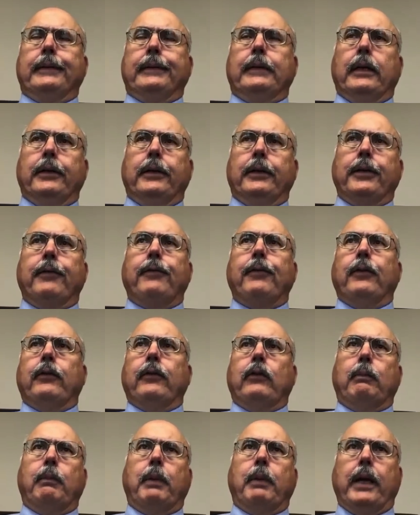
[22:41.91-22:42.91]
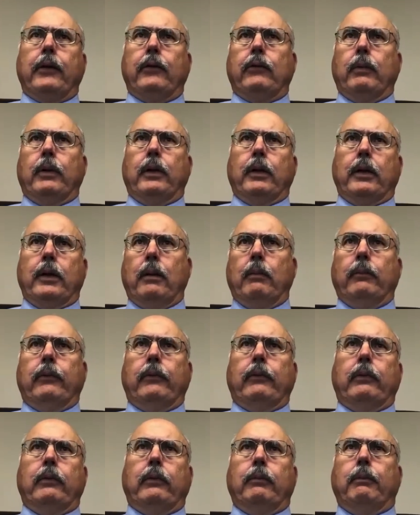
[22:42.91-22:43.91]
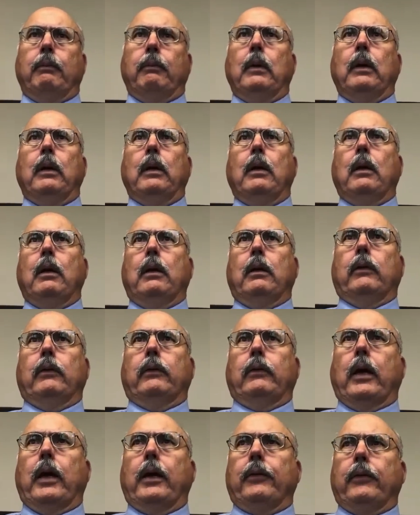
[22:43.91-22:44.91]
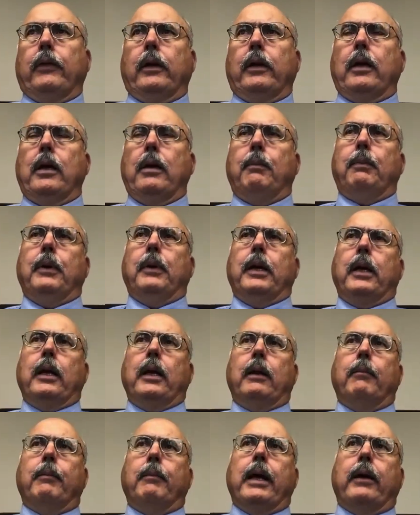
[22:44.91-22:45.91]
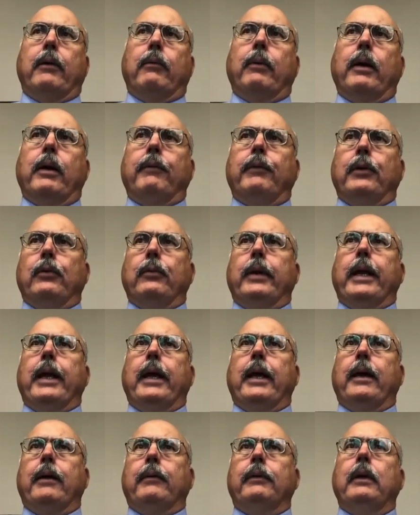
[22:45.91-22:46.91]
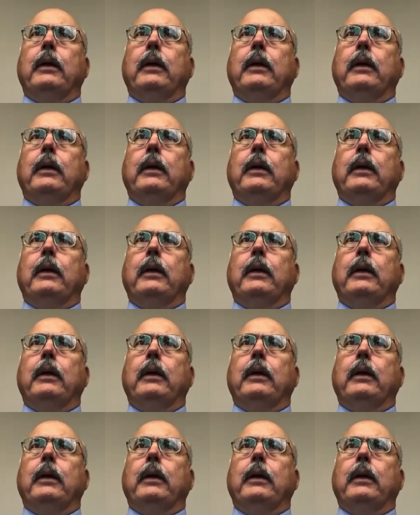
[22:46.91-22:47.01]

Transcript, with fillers: a, a different space when it comes to the size of the company and the amount of revenue we have.